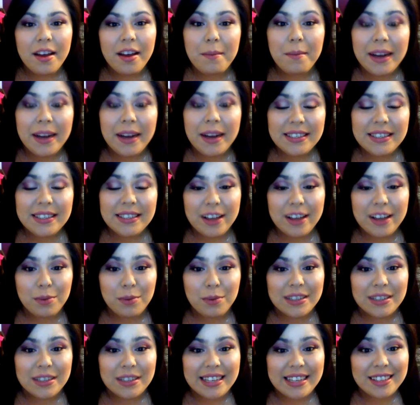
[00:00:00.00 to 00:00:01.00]
my scalp
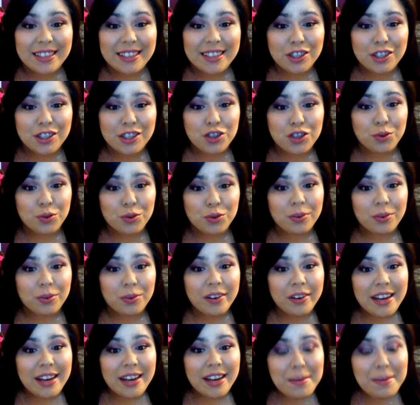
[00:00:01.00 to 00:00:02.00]
was
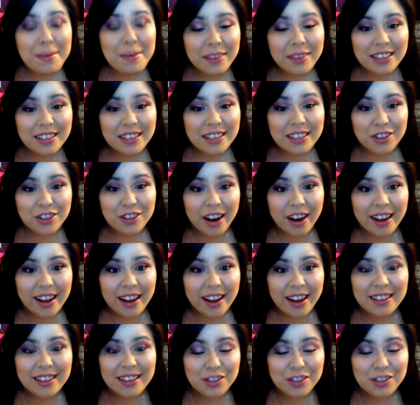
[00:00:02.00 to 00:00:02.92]
extremely dry,